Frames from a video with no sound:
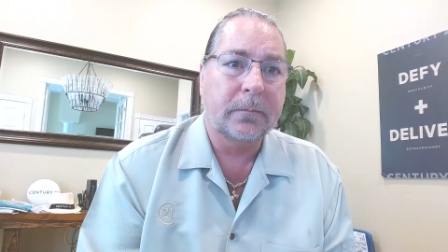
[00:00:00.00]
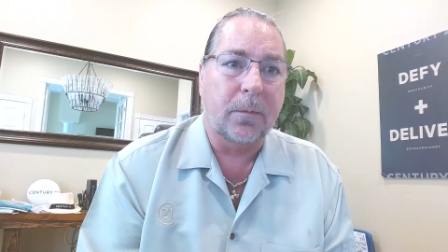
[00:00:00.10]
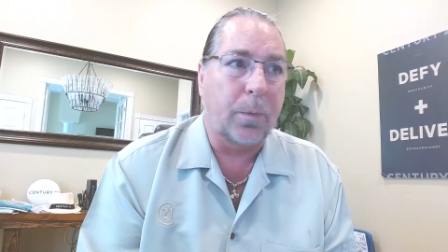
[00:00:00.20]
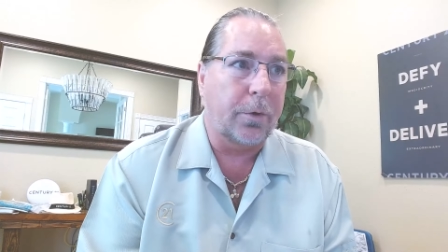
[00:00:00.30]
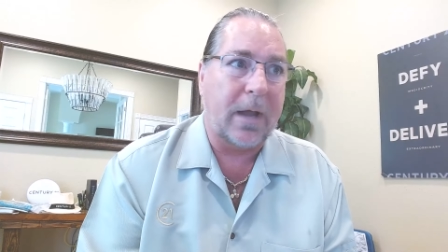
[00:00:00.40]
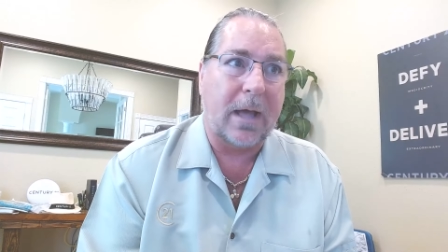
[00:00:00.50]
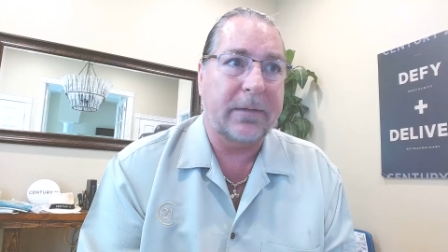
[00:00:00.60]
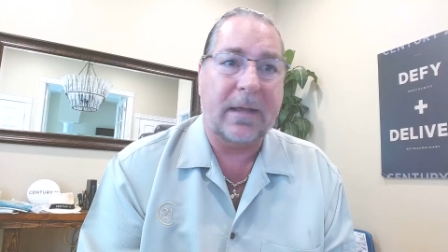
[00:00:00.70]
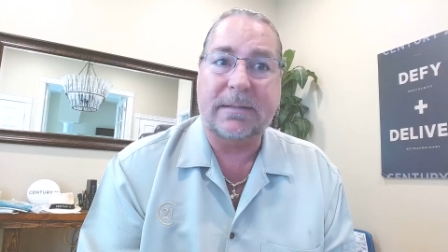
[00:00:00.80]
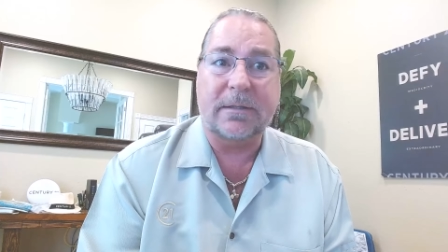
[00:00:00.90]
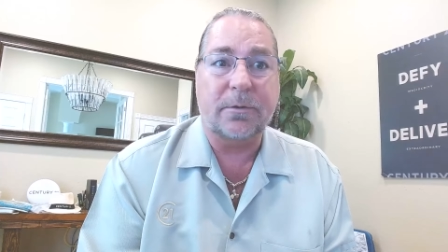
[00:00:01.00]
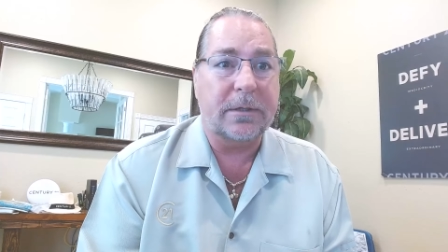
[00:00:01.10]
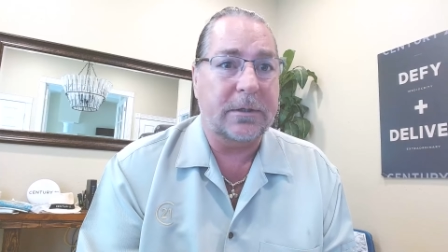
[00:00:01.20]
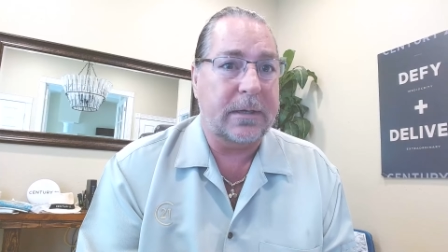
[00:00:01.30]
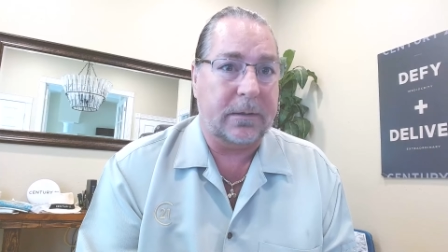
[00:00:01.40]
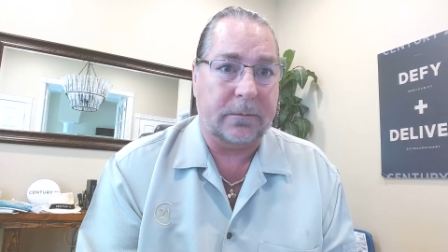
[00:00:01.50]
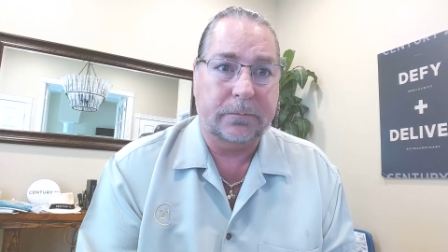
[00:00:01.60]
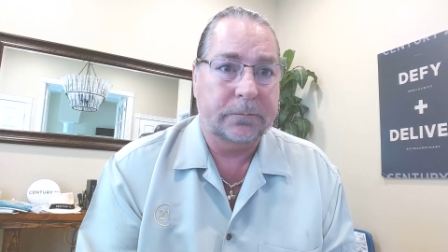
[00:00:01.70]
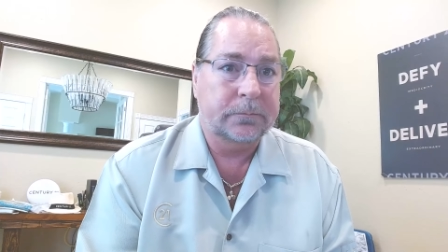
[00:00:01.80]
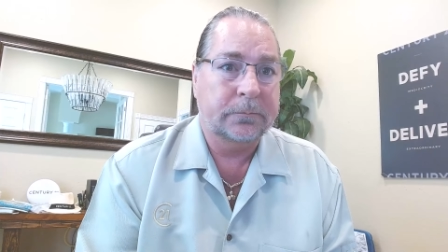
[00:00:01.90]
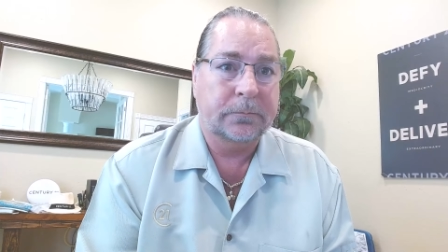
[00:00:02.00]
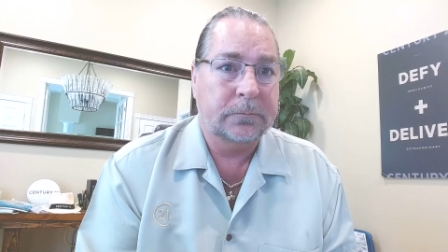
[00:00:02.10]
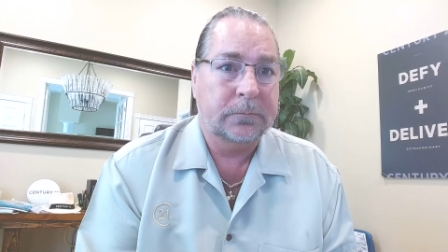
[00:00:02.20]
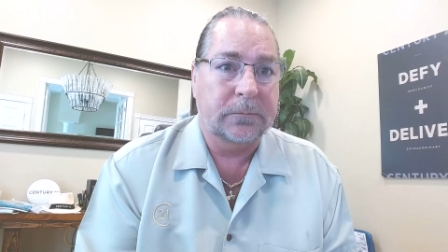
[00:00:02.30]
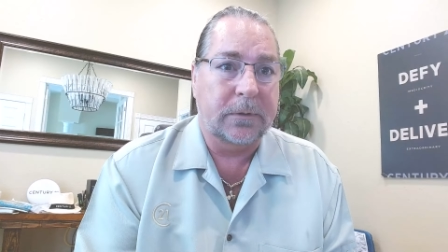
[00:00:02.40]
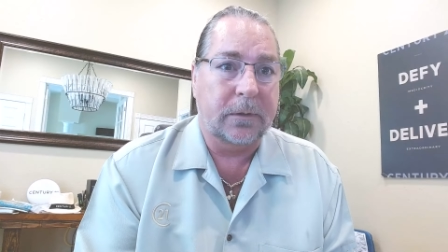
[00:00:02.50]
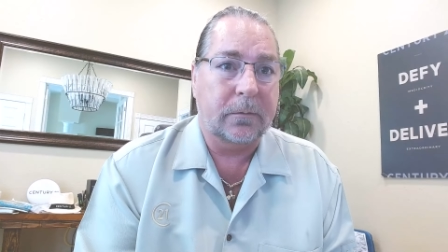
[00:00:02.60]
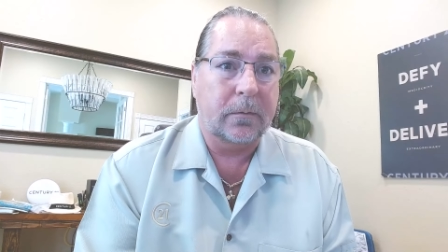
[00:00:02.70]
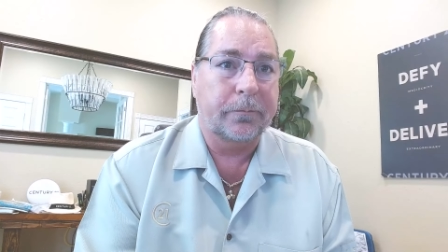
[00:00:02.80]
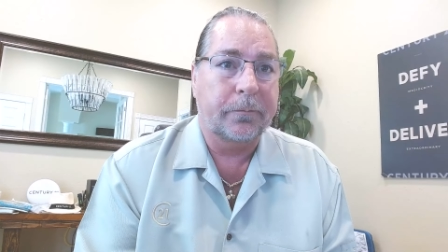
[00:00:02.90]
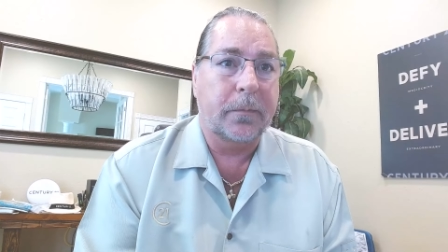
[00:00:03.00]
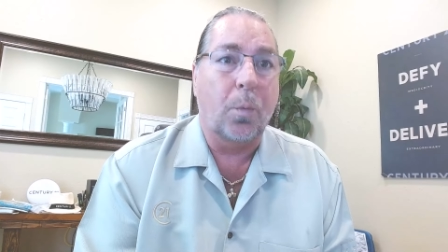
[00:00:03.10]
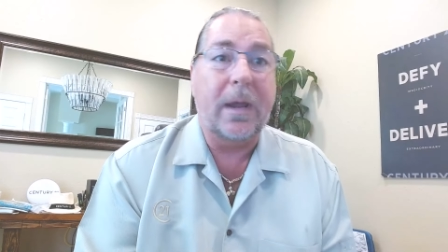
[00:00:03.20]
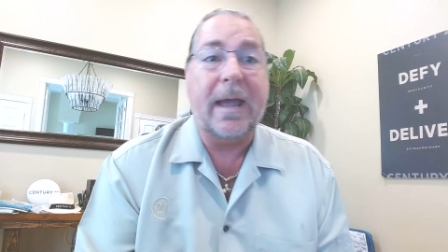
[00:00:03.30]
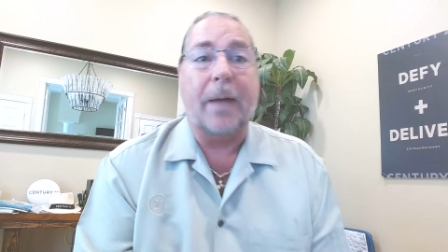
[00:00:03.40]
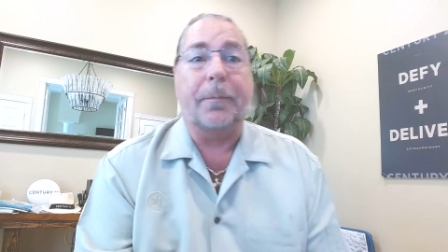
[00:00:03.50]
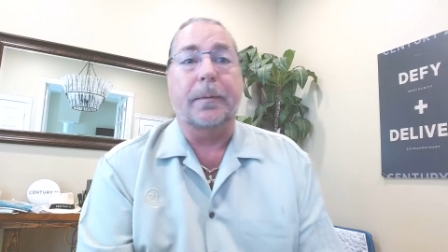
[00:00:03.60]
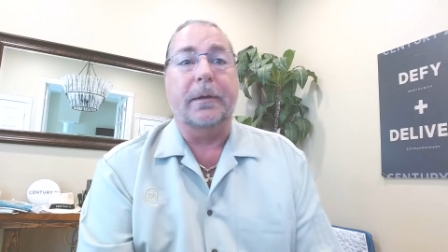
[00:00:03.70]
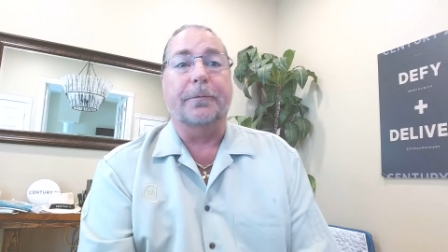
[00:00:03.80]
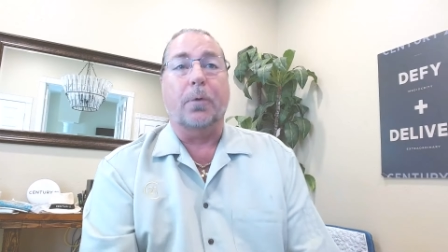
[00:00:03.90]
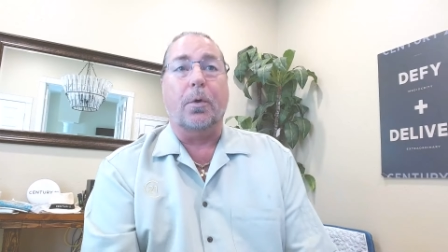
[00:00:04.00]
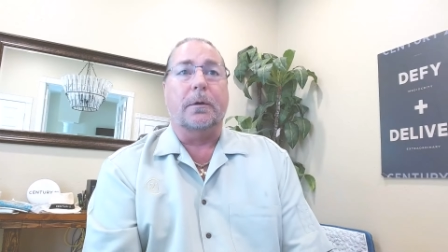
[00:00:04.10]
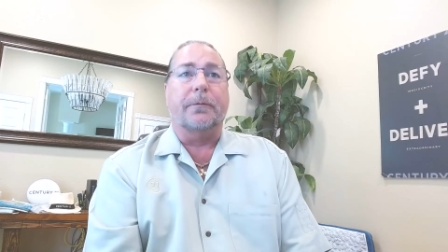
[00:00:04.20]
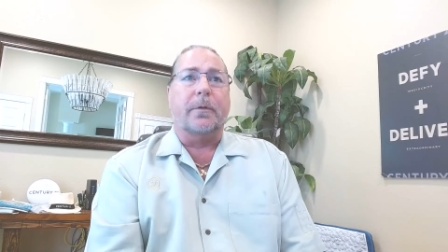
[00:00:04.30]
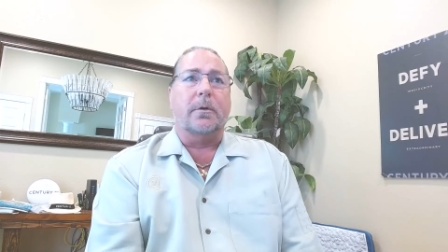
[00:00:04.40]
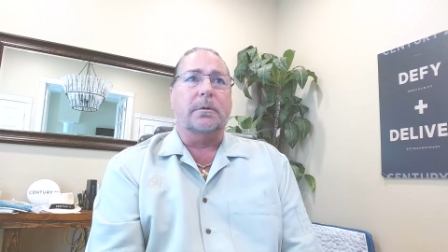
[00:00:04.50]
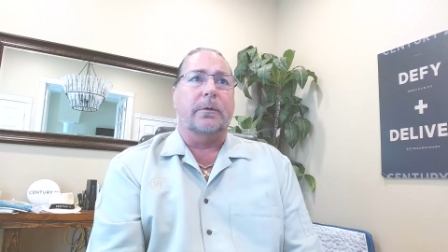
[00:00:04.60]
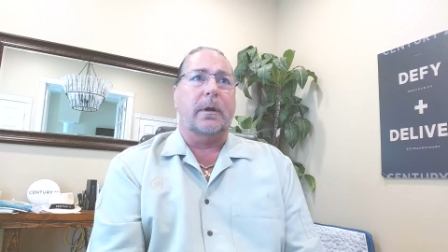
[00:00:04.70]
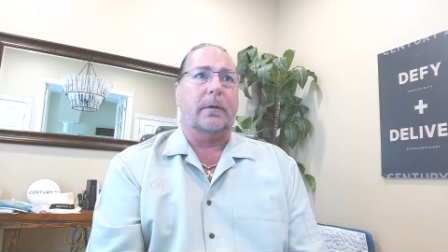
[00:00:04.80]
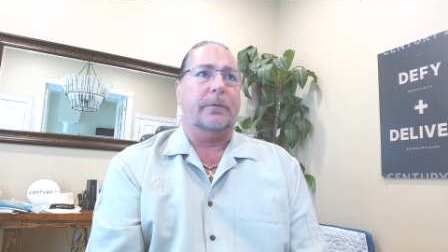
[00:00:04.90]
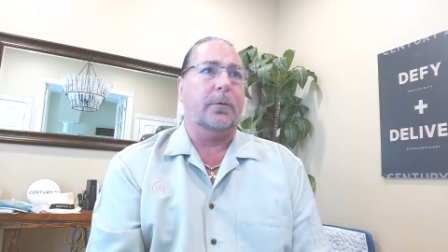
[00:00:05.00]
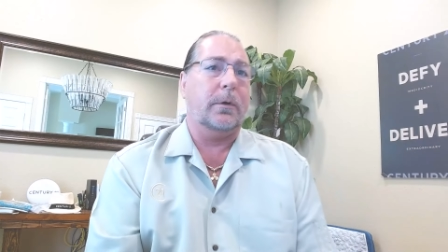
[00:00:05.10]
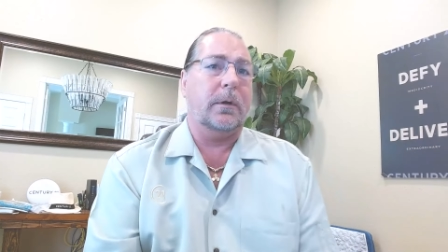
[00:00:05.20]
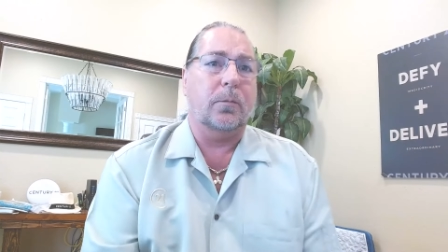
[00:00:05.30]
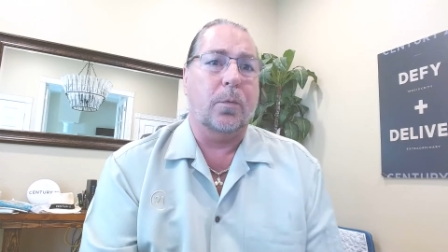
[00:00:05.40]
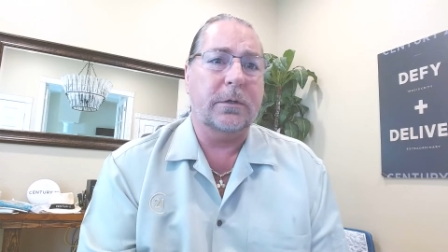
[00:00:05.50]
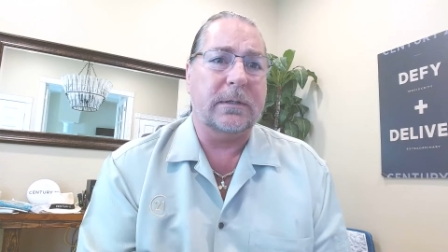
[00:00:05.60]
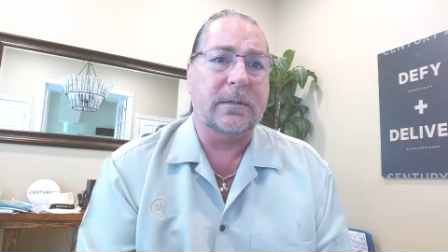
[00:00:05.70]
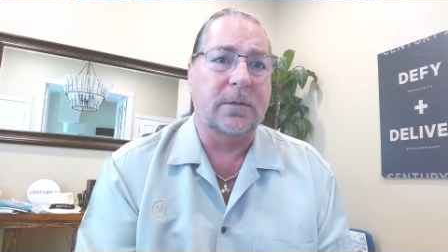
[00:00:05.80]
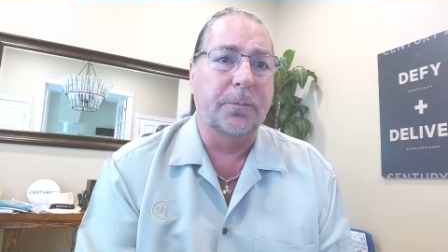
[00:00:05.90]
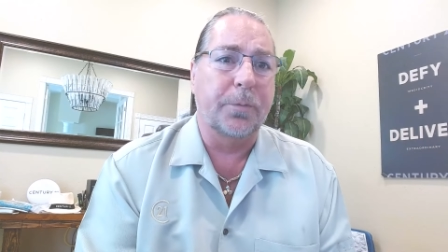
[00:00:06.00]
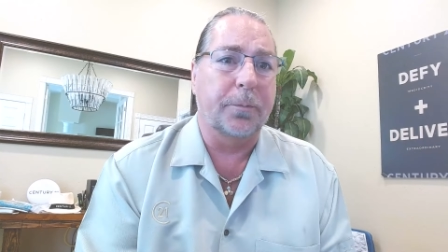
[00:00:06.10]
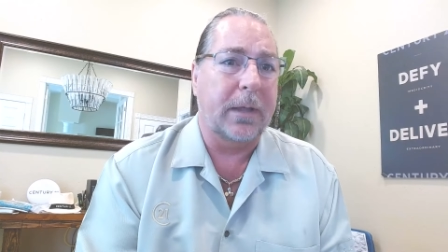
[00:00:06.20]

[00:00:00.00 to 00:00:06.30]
We're not in that situation now. You know, we happen to be in Florida, for those of you that are not in Florida, and we're just super